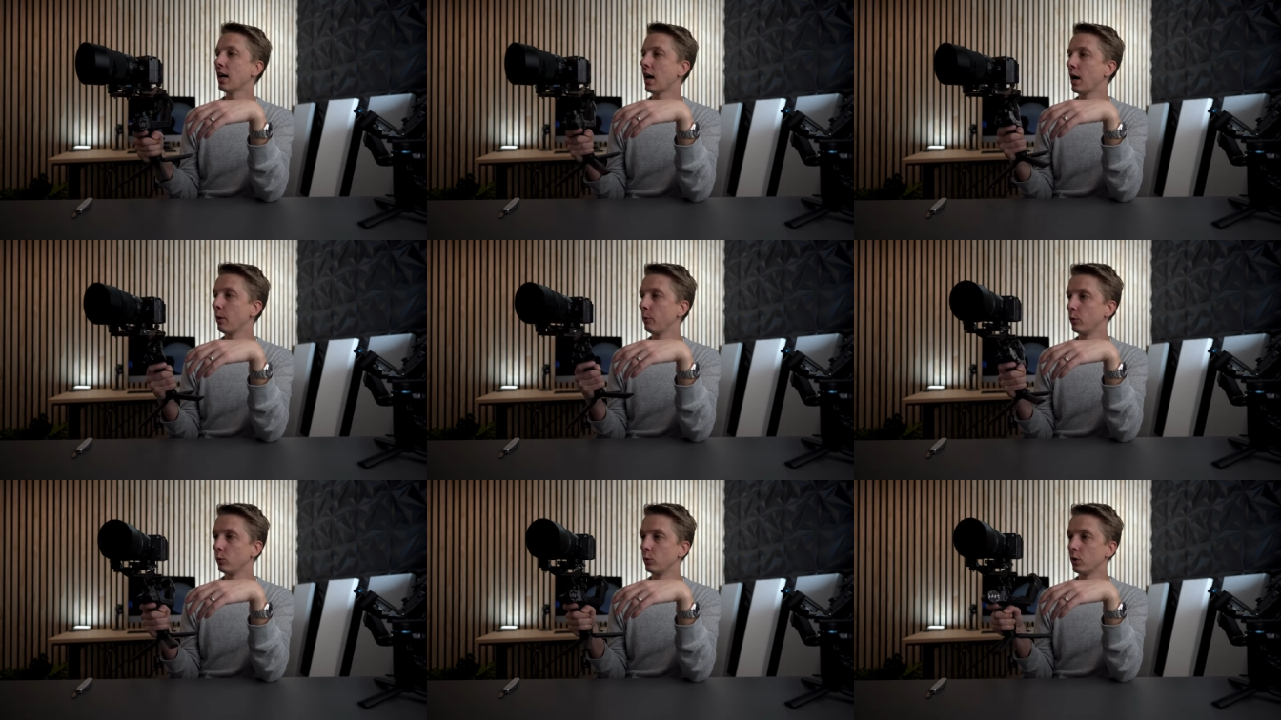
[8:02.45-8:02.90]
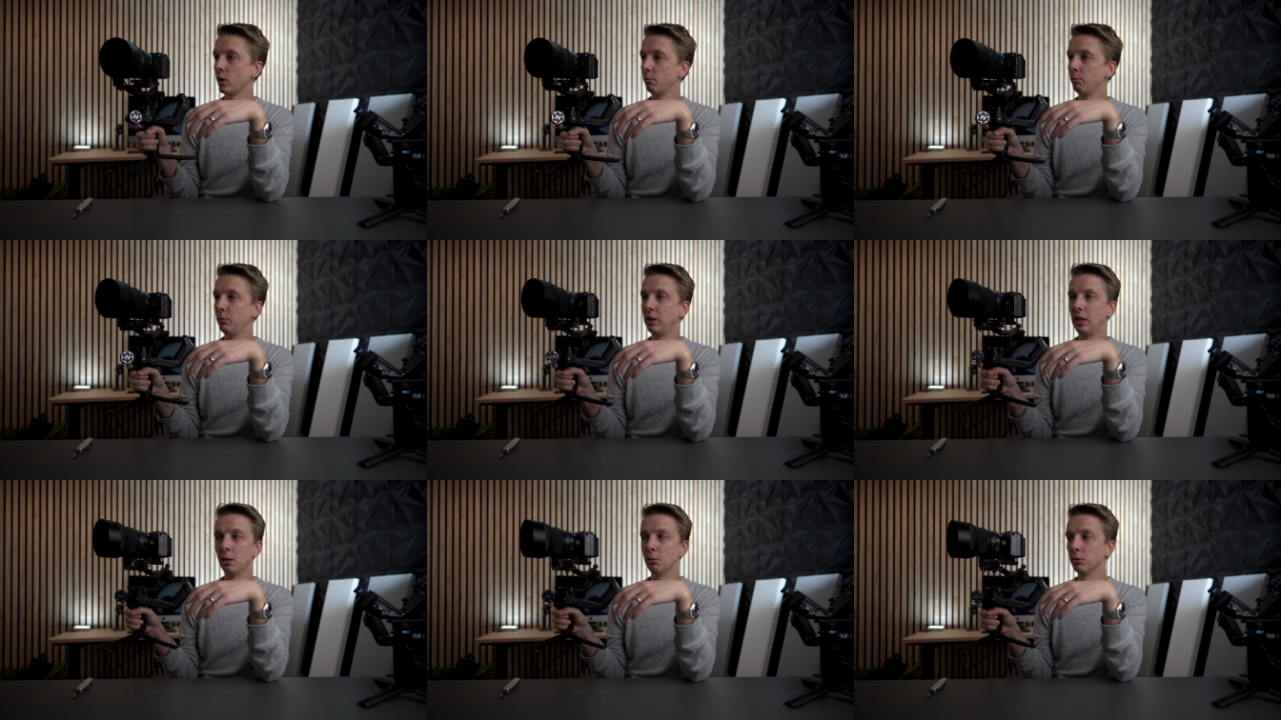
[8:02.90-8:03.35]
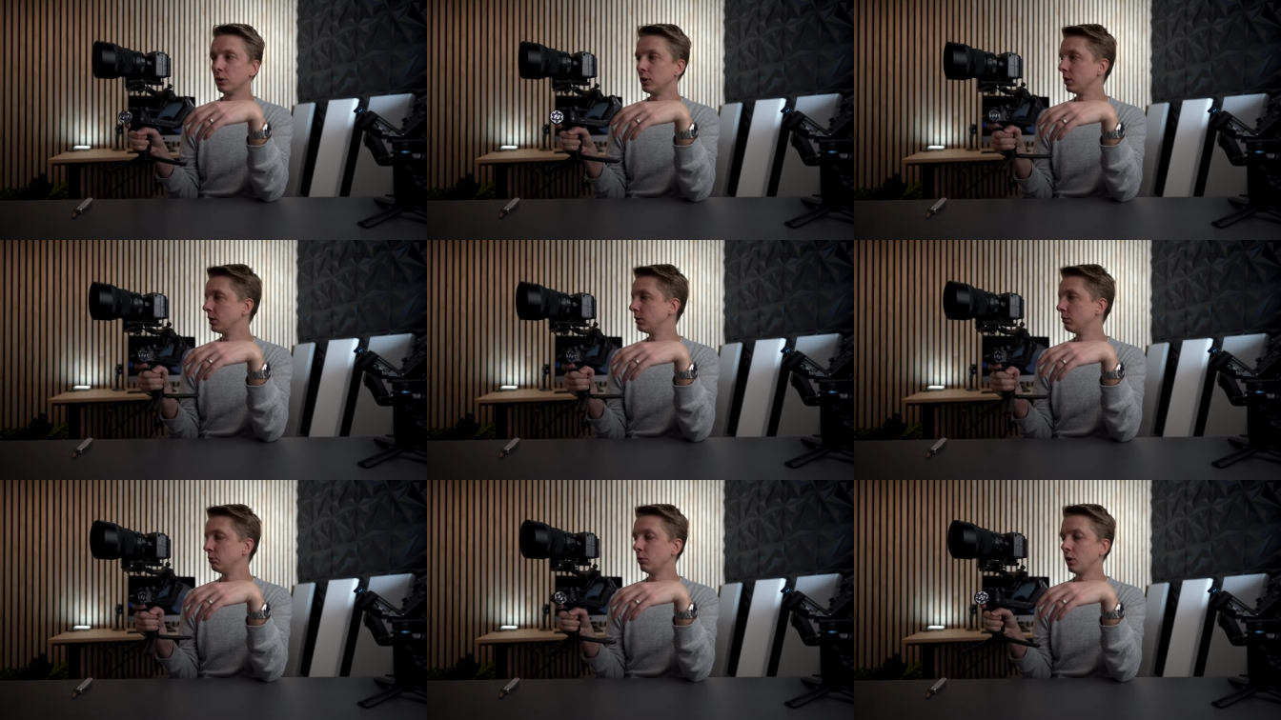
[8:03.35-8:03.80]
I would be able
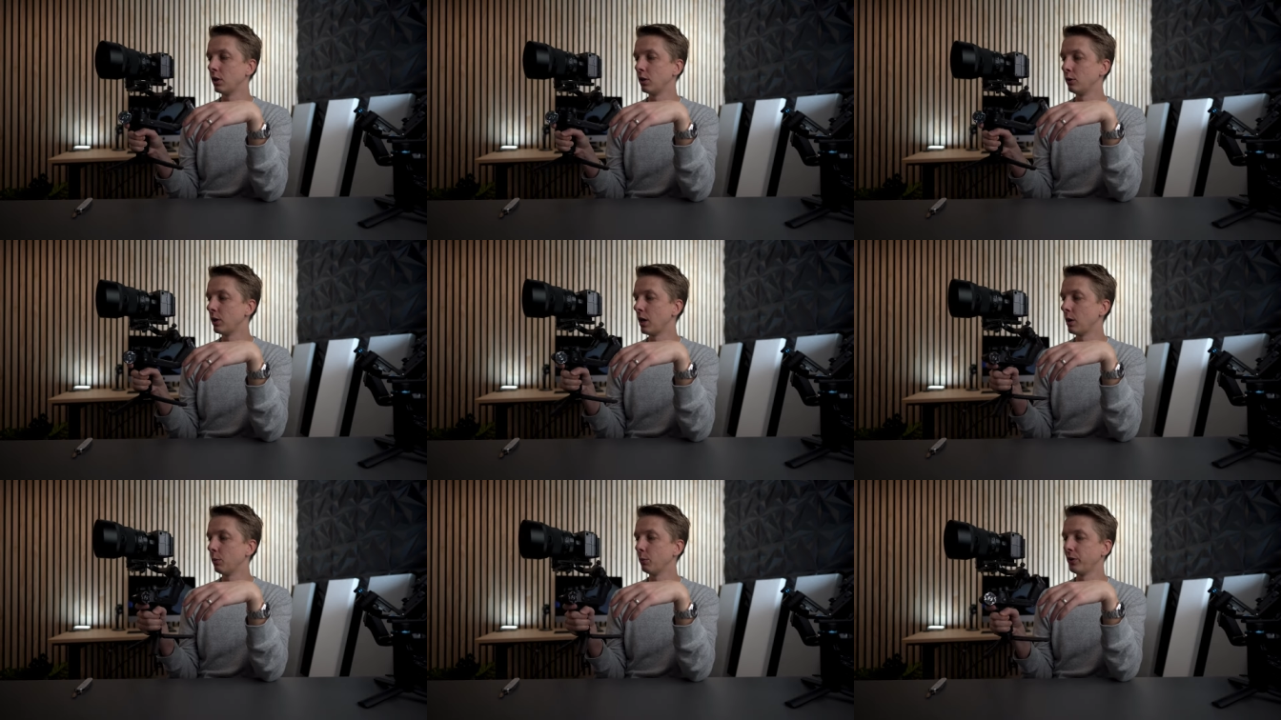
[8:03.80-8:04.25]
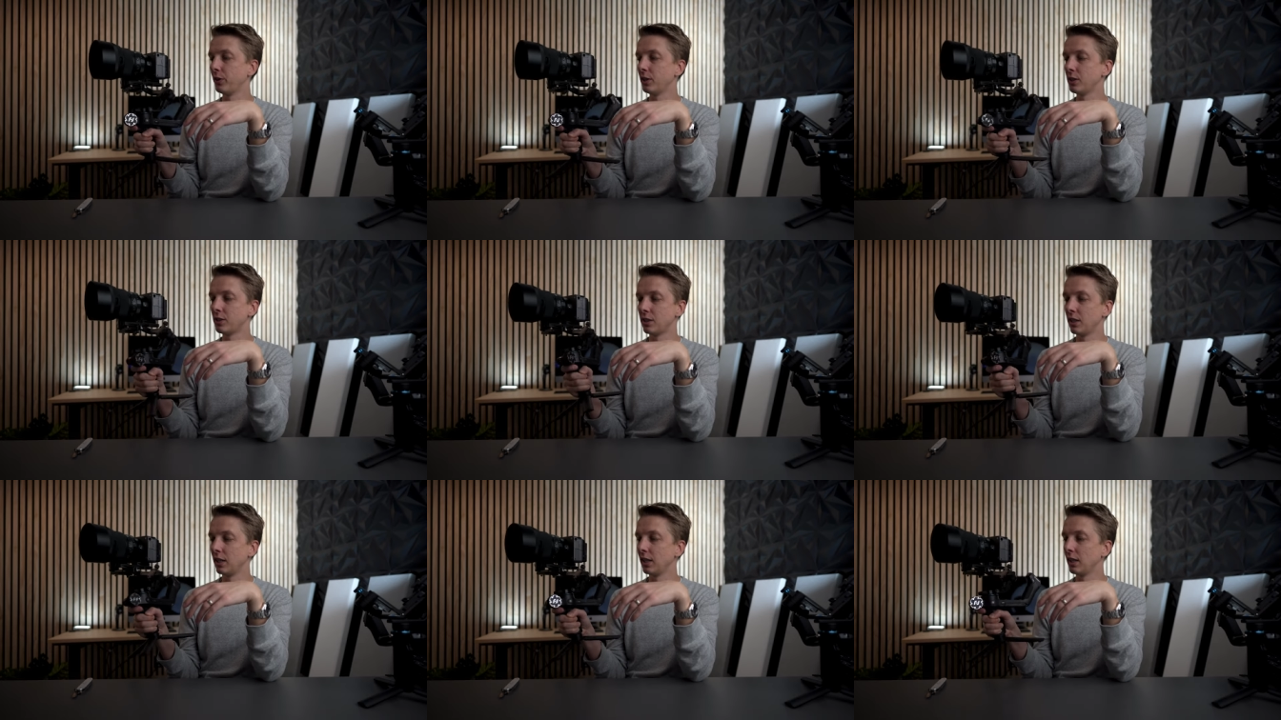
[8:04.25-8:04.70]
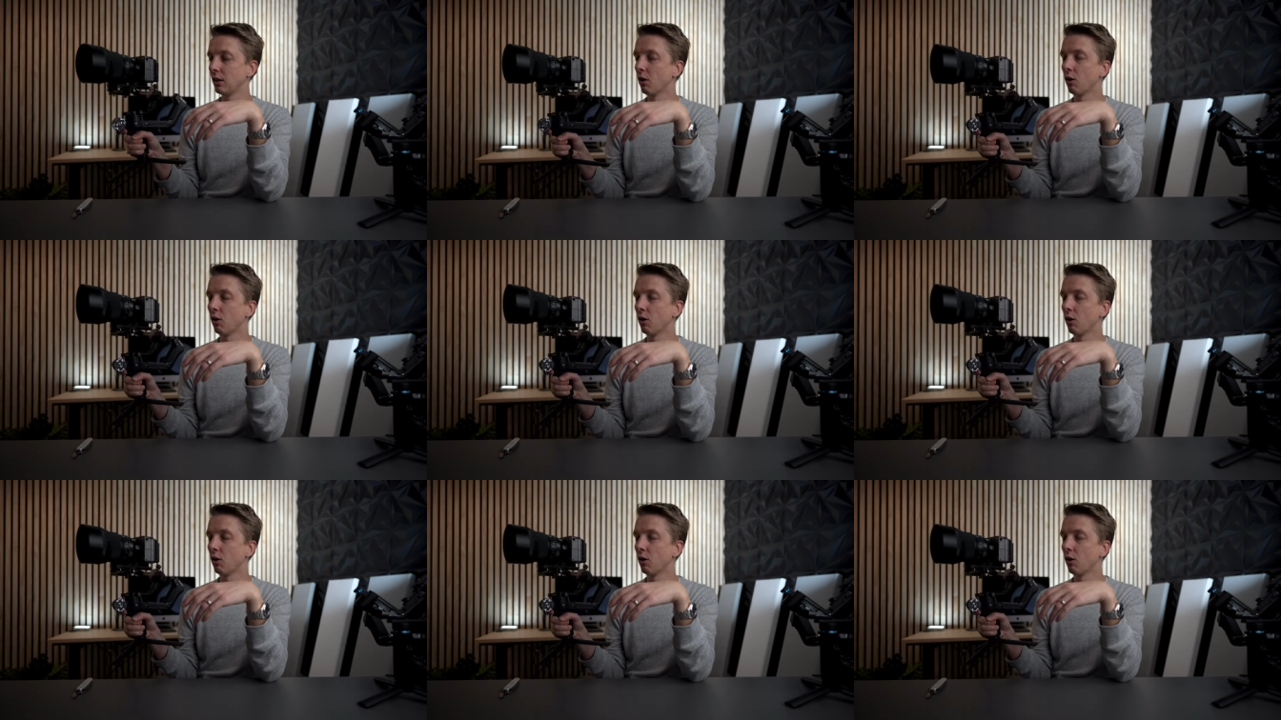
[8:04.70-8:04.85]
to run around with this thing